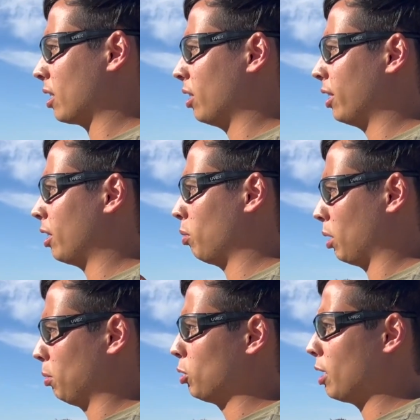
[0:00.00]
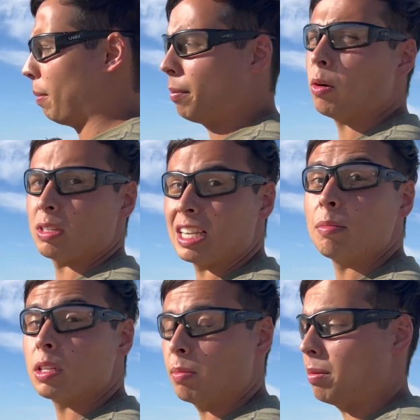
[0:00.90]
on there with the blue tip ammo. It seems
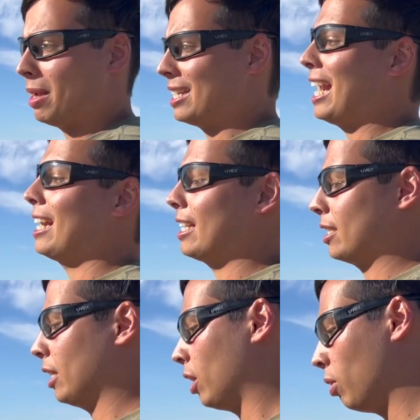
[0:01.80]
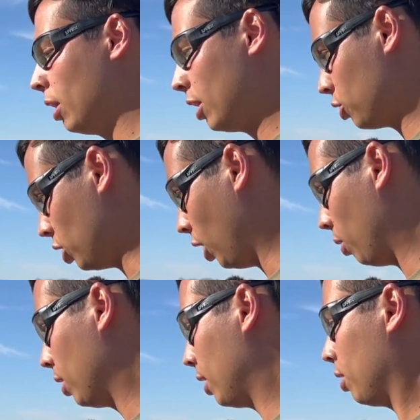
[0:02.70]
to be maintaining a 0. So
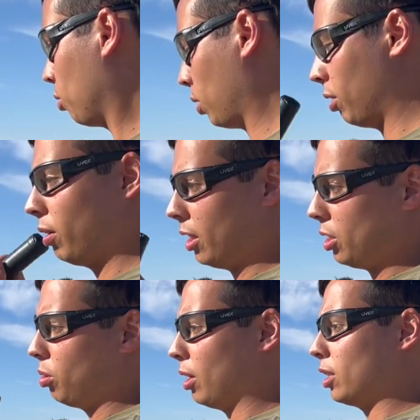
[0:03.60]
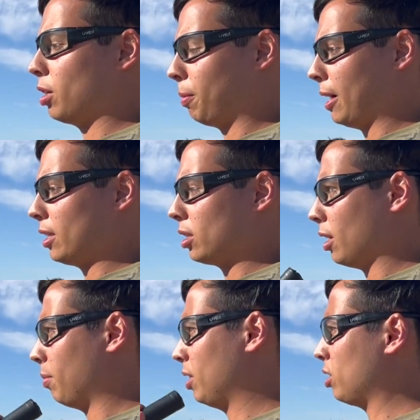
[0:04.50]
we're gonna run these two guns suppressed. I'm
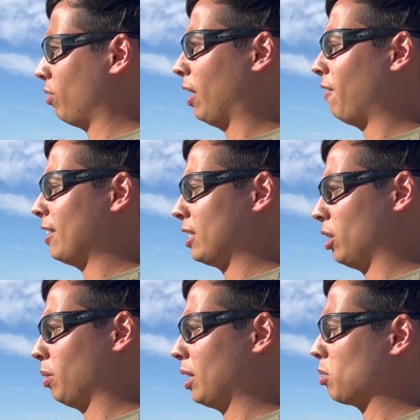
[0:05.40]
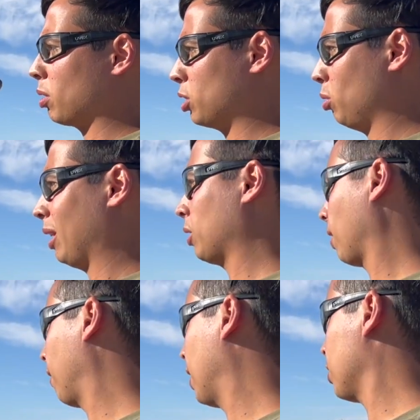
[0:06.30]
gonna just verify 0 with this. We're gonna shoot like 3
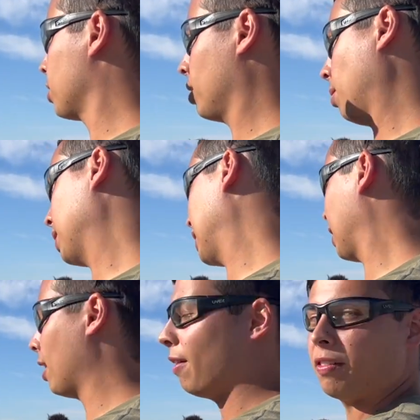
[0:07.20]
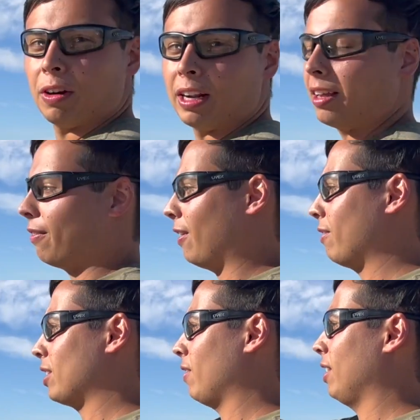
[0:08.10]
rounds. I'm gonna take it off, run it on the
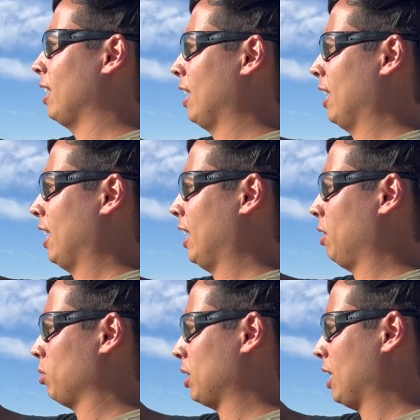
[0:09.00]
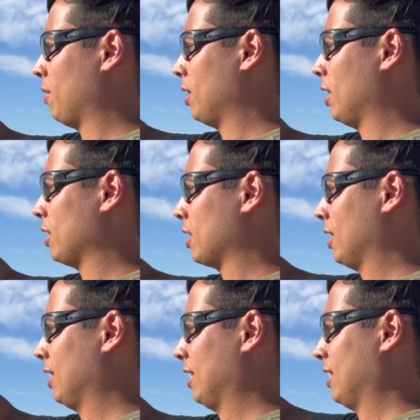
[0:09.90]
5.7, and we'll see how it does.
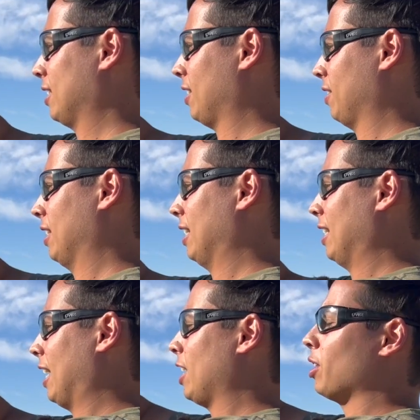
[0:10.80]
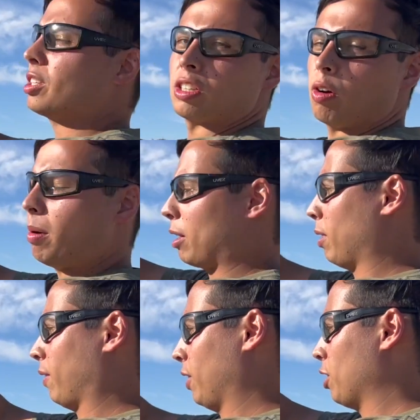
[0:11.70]
So I know this is going by quick
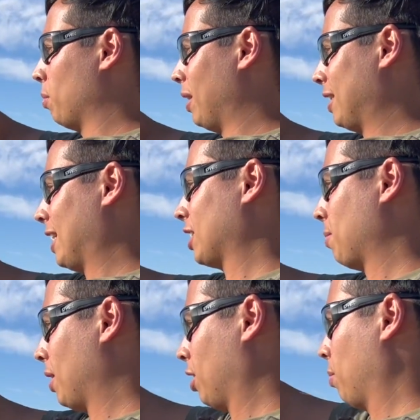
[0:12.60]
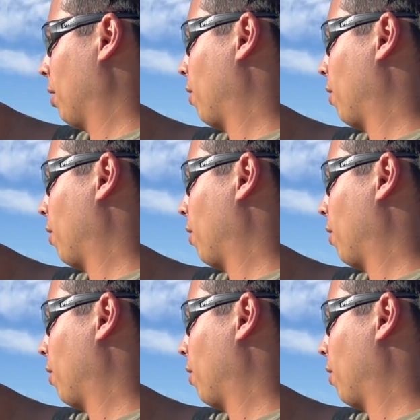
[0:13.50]
for you, but it's actually been a little bit of a